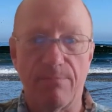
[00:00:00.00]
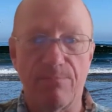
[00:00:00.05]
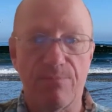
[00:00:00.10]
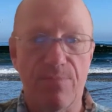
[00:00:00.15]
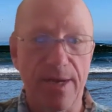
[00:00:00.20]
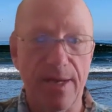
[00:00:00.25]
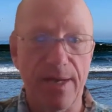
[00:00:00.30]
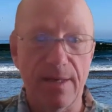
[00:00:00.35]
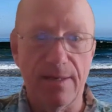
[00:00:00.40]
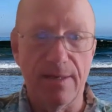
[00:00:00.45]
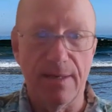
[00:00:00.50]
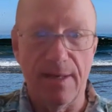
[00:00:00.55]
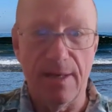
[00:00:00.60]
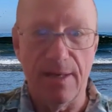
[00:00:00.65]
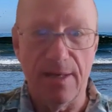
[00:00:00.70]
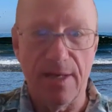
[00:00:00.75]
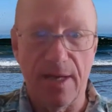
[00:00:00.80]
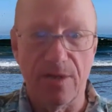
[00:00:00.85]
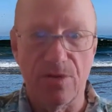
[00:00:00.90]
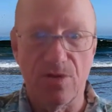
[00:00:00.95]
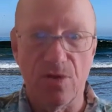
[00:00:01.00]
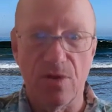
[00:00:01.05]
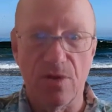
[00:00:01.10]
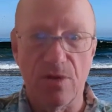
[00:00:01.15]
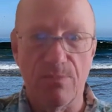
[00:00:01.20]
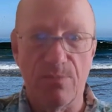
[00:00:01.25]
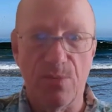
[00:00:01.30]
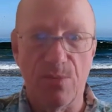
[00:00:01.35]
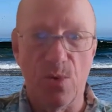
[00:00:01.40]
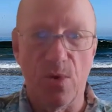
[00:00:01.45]
Bring it to the attention of
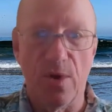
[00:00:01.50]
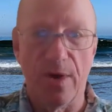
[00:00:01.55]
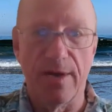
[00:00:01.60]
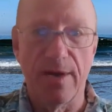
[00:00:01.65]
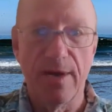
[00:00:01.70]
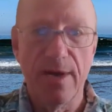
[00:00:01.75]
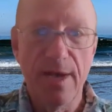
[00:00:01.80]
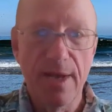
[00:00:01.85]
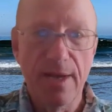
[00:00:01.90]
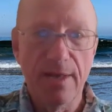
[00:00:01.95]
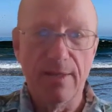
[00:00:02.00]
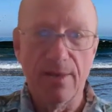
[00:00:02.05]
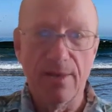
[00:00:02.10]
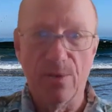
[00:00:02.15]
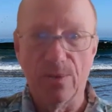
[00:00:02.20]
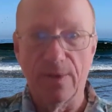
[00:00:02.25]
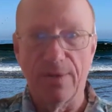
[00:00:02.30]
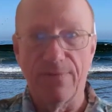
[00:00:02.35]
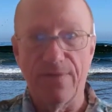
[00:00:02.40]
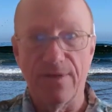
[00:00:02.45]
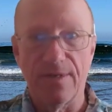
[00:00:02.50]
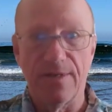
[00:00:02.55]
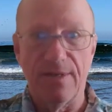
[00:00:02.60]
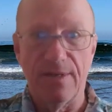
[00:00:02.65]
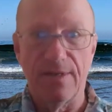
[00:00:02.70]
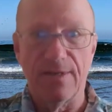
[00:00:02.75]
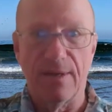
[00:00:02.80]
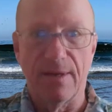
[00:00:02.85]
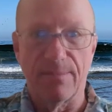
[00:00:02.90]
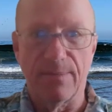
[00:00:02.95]
the board. The old, if you
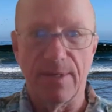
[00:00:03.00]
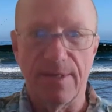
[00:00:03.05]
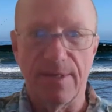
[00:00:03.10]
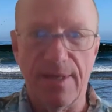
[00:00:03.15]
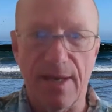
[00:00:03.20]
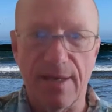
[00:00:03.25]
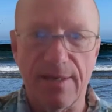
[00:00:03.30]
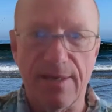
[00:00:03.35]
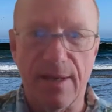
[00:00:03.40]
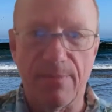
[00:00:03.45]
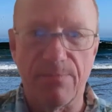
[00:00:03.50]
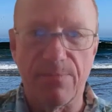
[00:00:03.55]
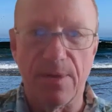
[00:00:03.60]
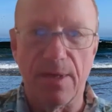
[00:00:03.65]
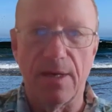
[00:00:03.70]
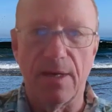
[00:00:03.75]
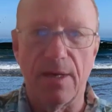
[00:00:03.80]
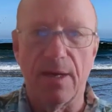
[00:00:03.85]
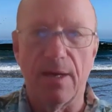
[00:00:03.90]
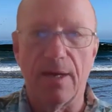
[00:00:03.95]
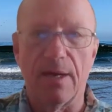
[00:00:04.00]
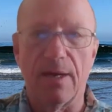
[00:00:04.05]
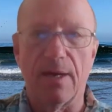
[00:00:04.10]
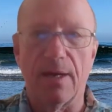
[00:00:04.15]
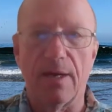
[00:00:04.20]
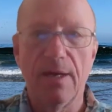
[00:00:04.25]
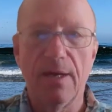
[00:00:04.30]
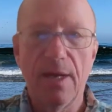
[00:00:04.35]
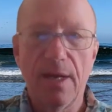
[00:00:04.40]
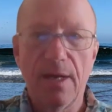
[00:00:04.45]
see something, say something
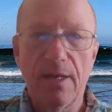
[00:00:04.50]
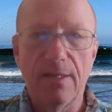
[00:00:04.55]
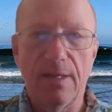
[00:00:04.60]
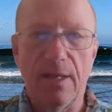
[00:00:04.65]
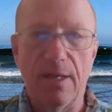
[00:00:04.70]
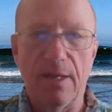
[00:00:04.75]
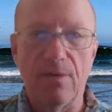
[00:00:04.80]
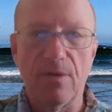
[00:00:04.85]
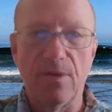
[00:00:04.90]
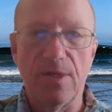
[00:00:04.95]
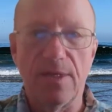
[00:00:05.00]
that you